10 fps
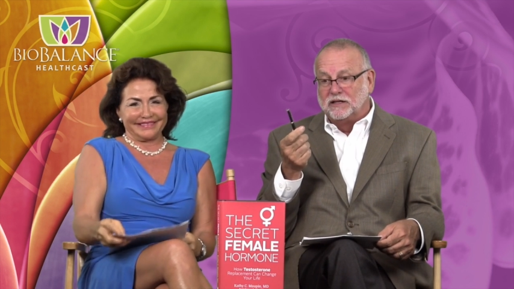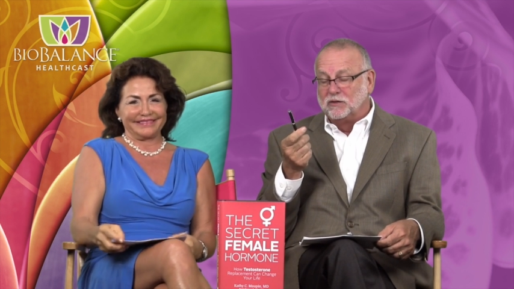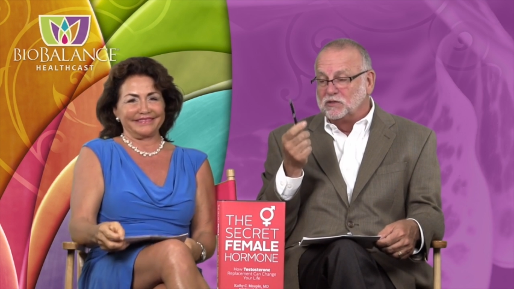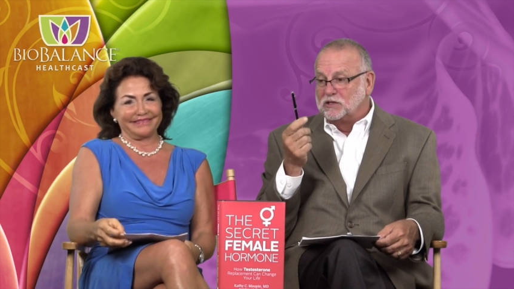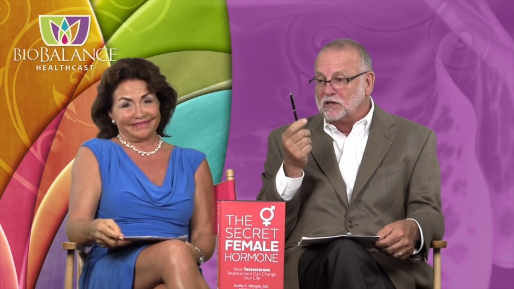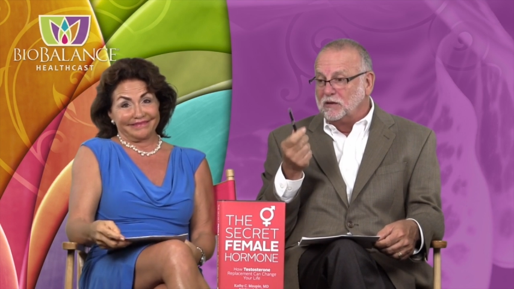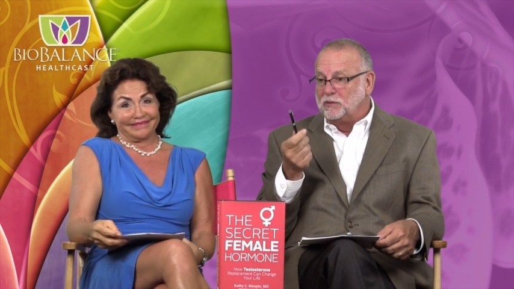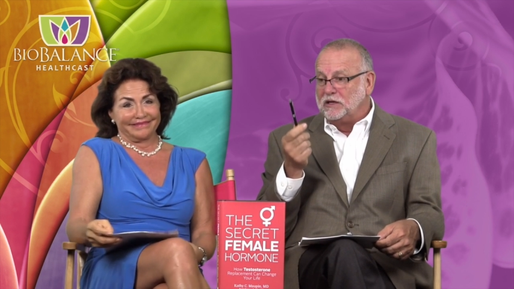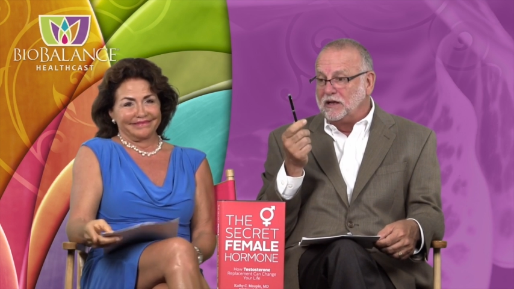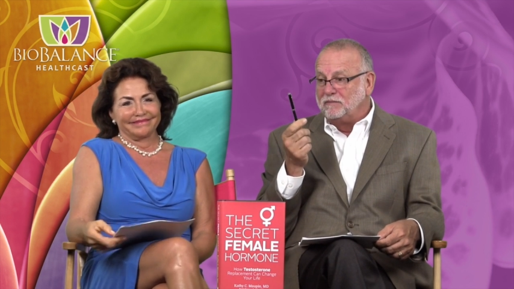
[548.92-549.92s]
Speaker 1: that there was a
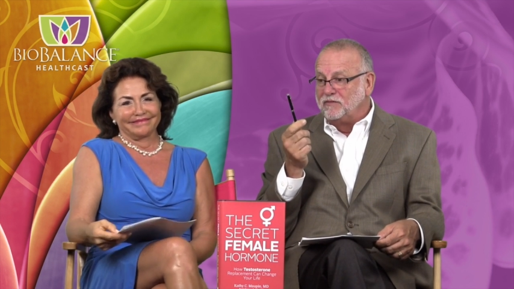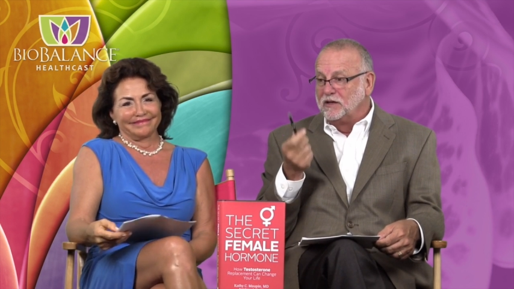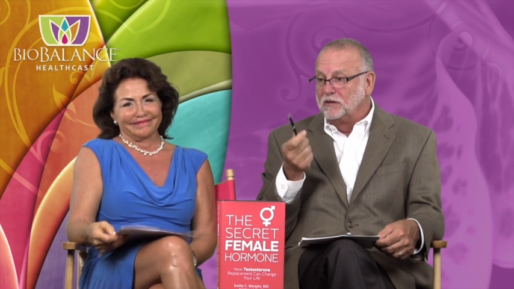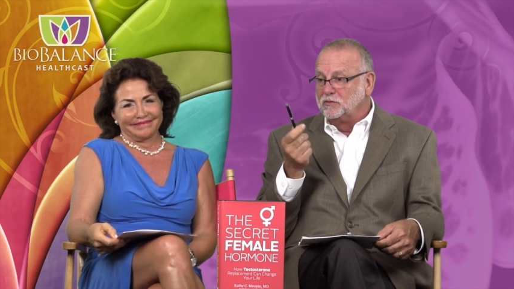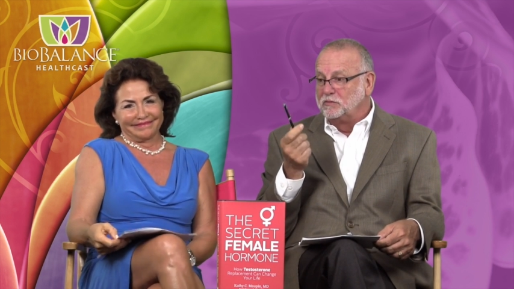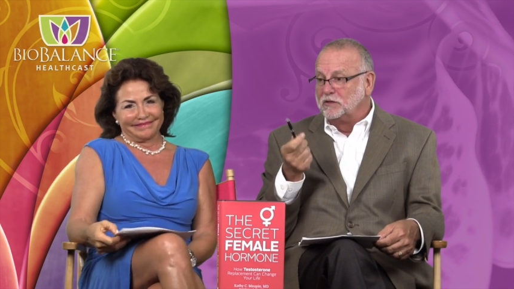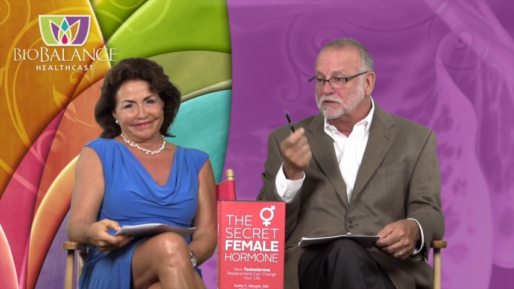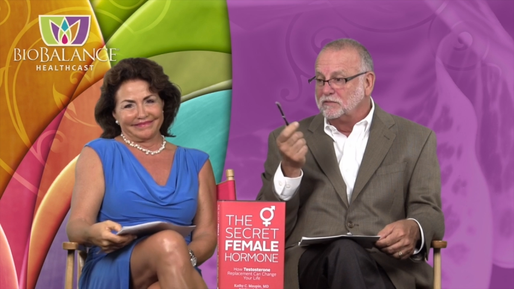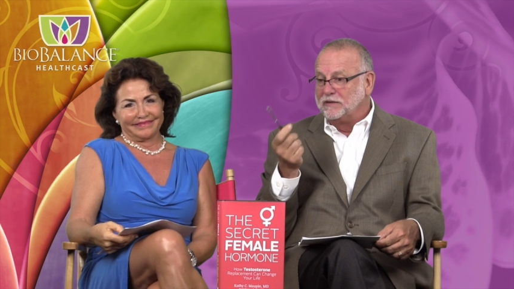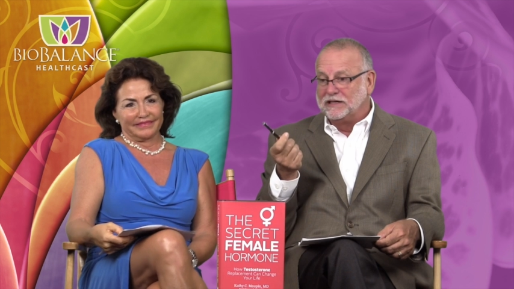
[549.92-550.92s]
company named Phillips
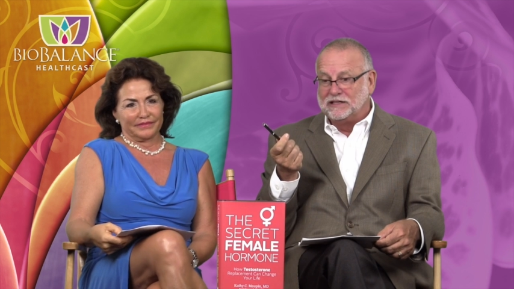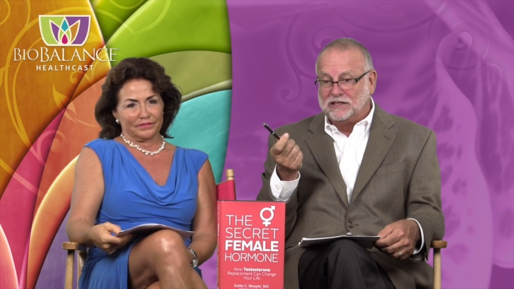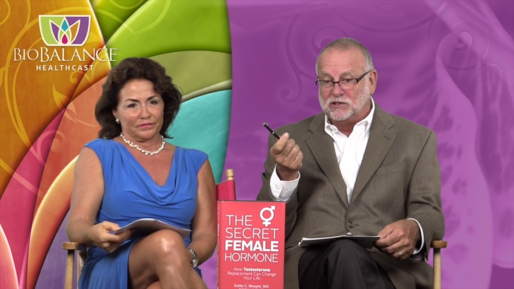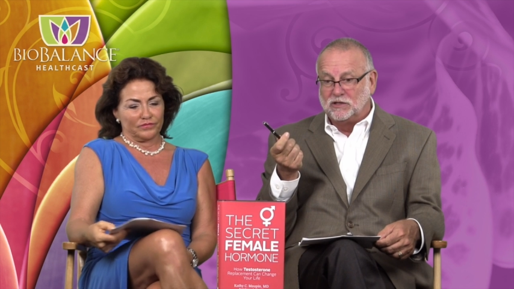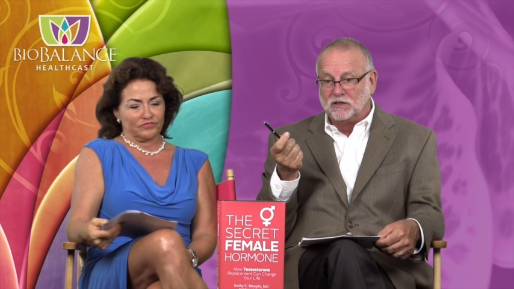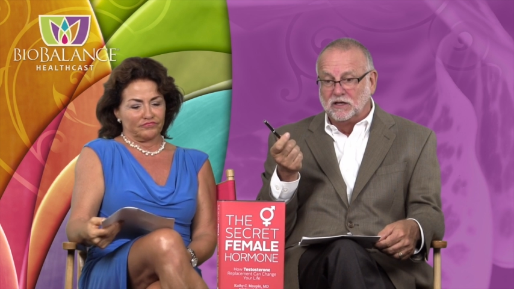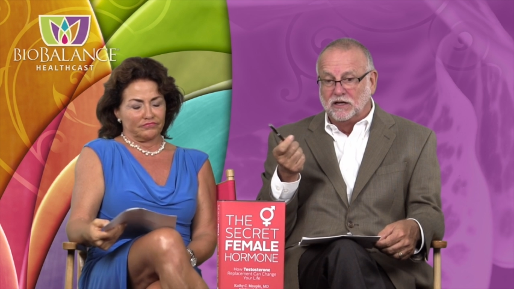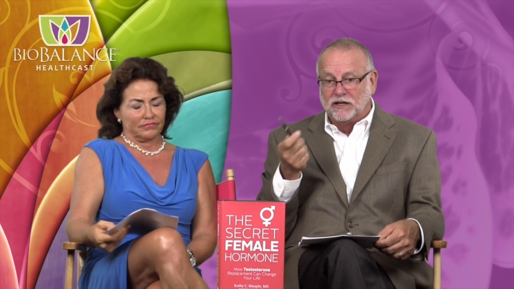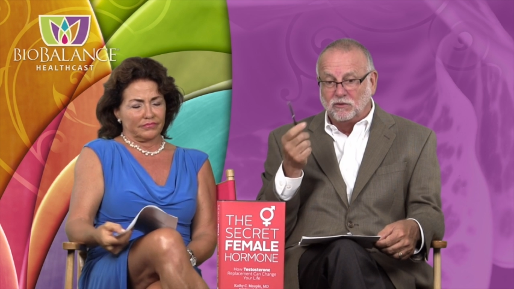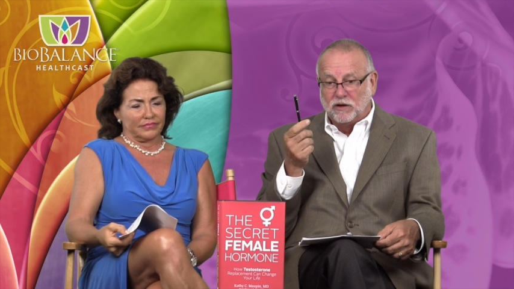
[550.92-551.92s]
Milk of Magnesia,
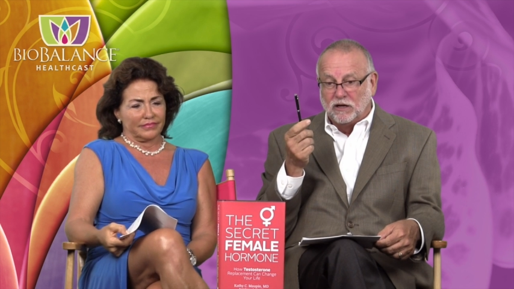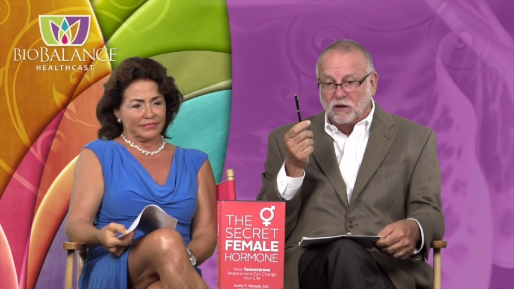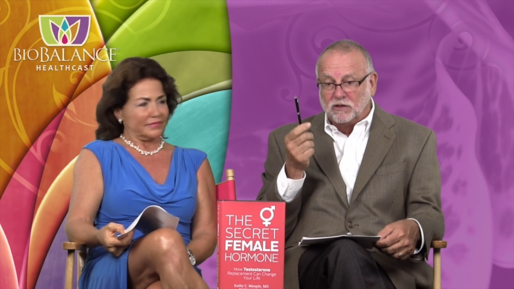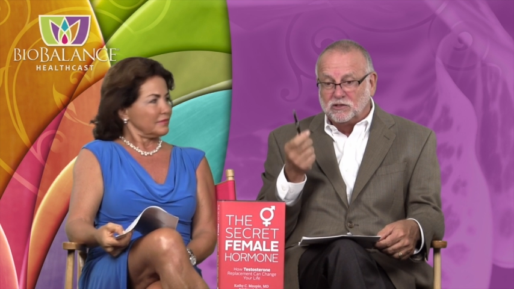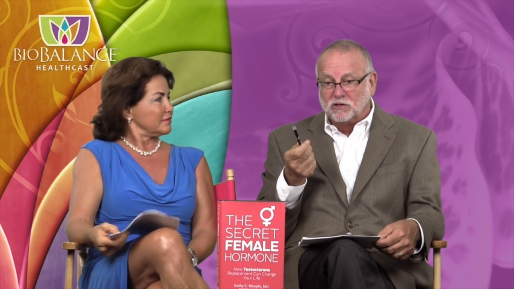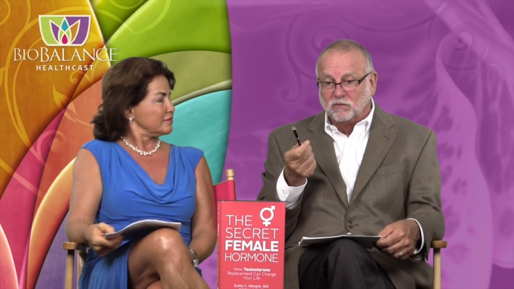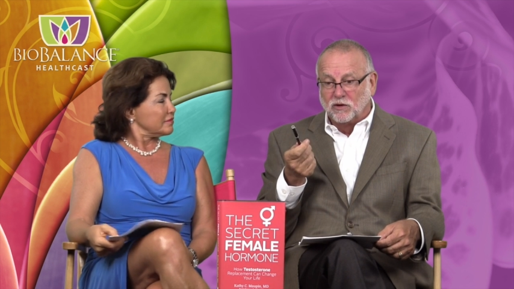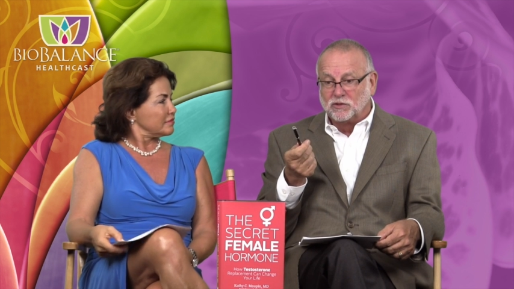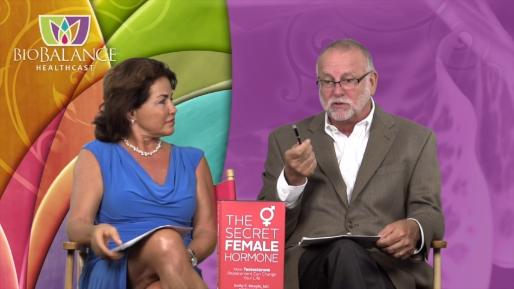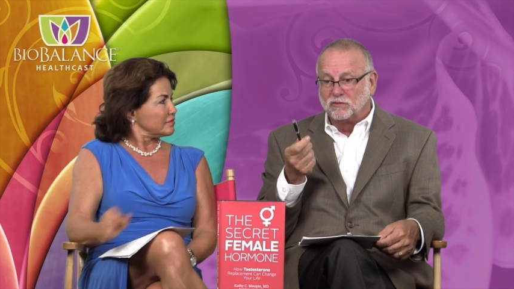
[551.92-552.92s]
and they ran all these
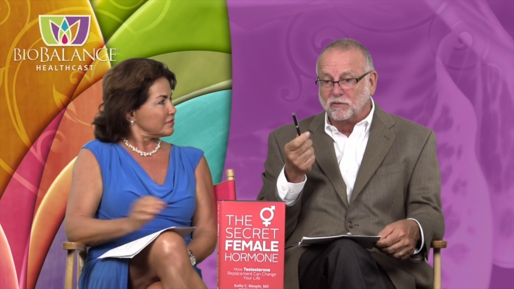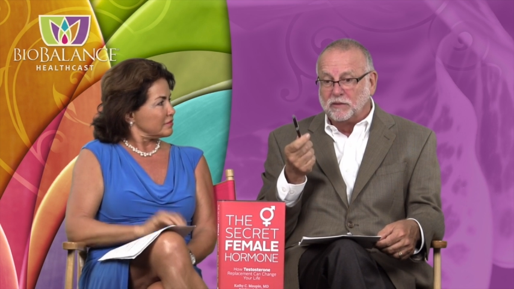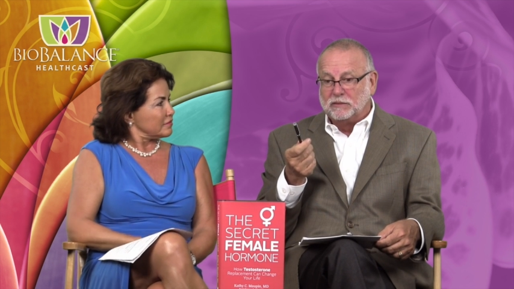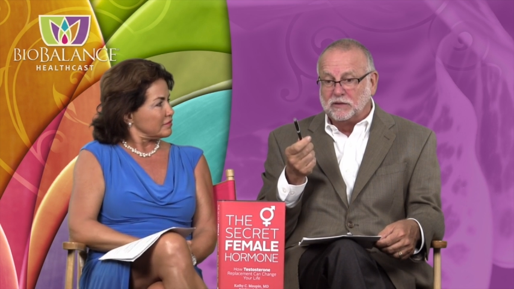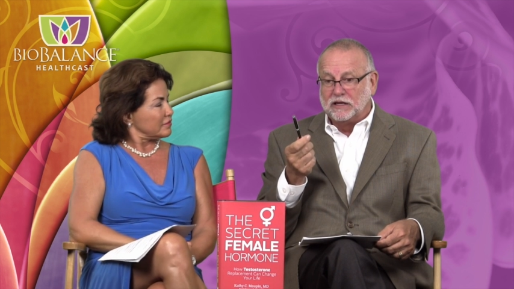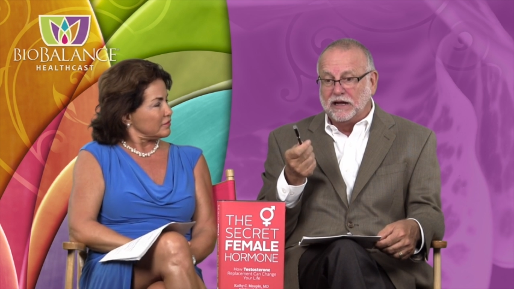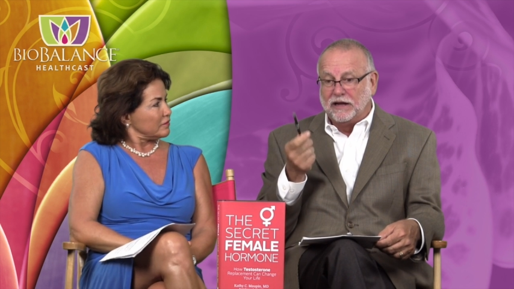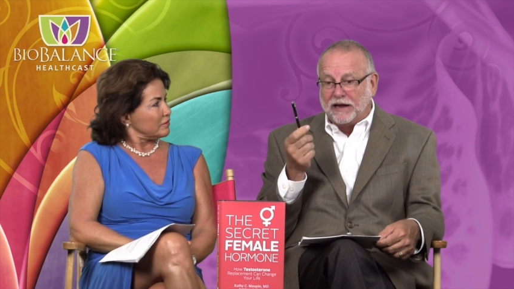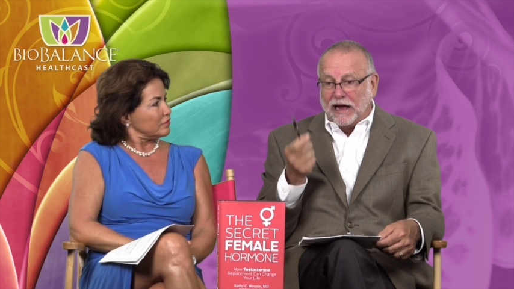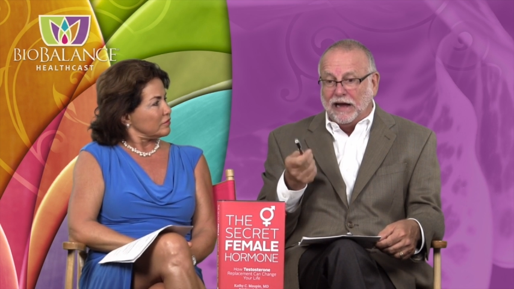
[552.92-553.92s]
commercials for people that
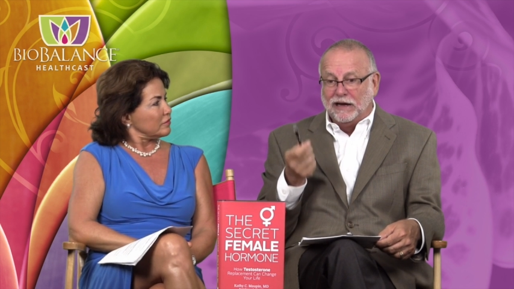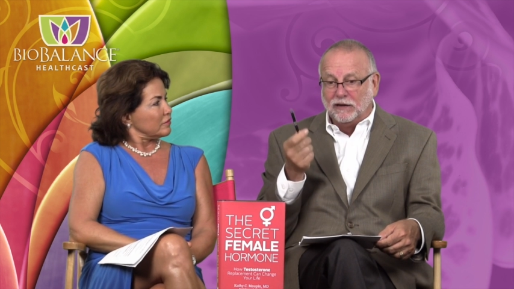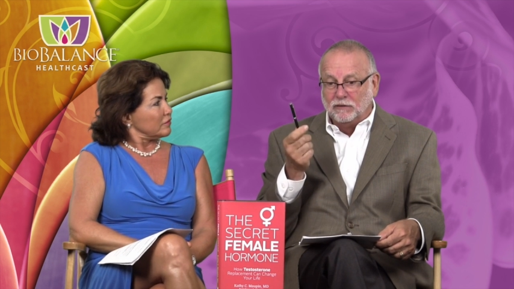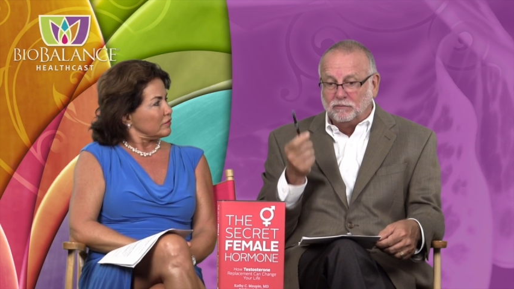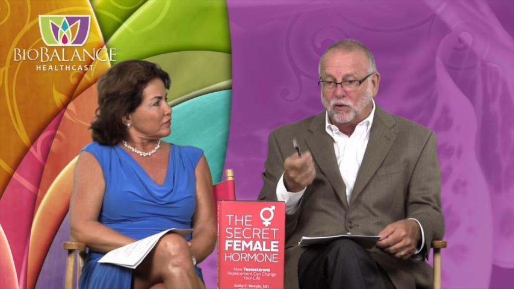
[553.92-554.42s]
had iron